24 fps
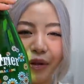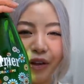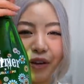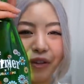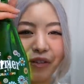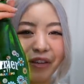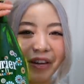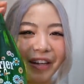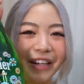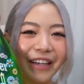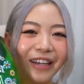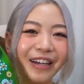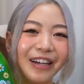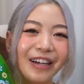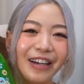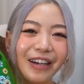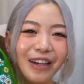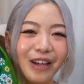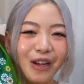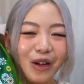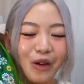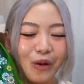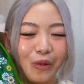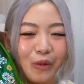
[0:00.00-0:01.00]

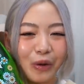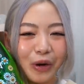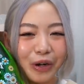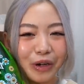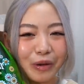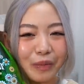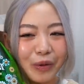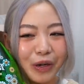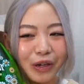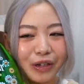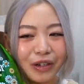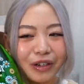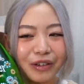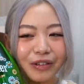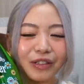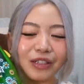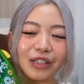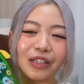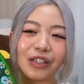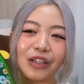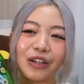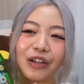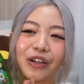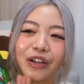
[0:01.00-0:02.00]
Perrier water bottle
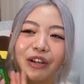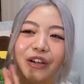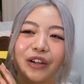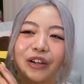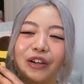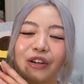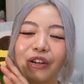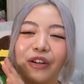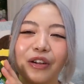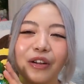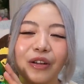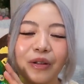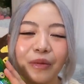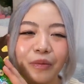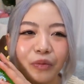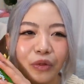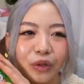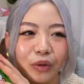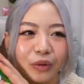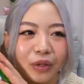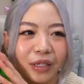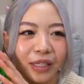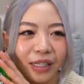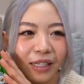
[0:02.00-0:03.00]
sir.
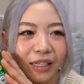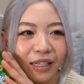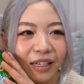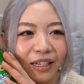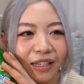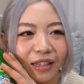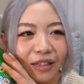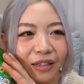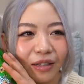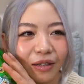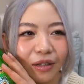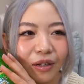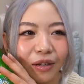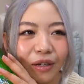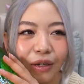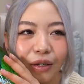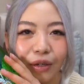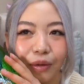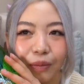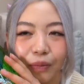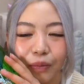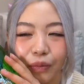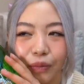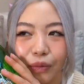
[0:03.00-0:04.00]
Was it in
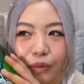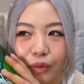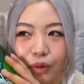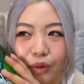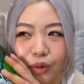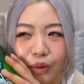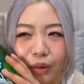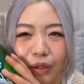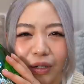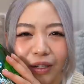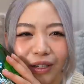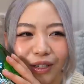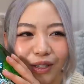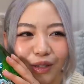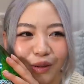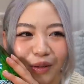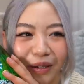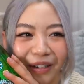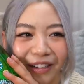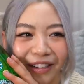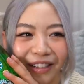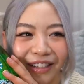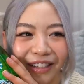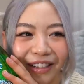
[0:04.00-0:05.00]

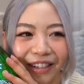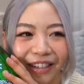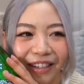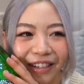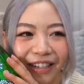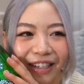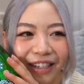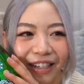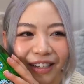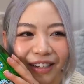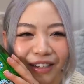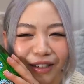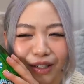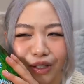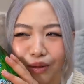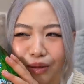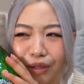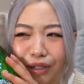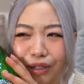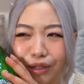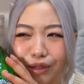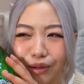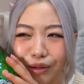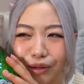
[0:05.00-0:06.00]
2020 or
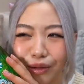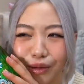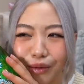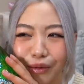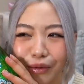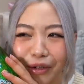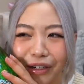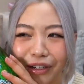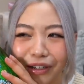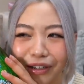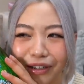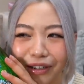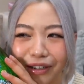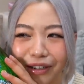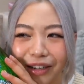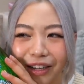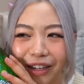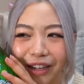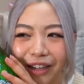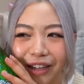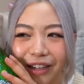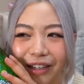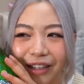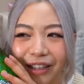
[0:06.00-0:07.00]
2021?
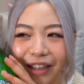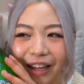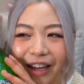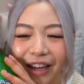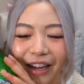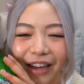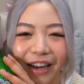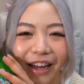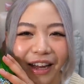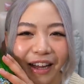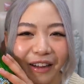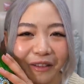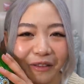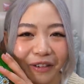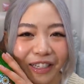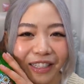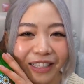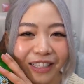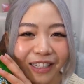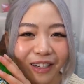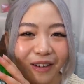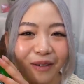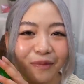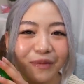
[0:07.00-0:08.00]
that I
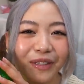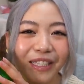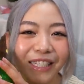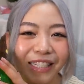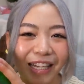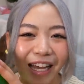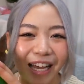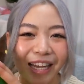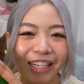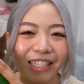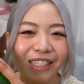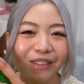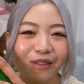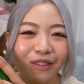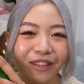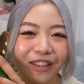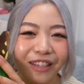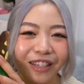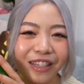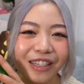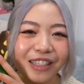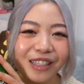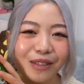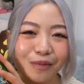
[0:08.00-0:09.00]
was obsessed with
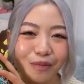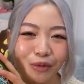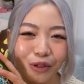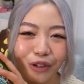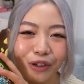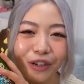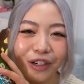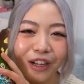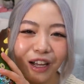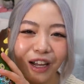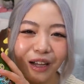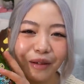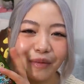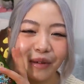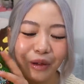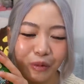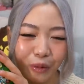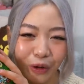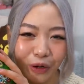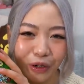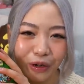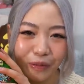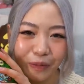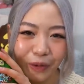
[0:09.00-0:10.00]
these Murakami
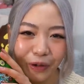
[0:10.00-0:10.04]
water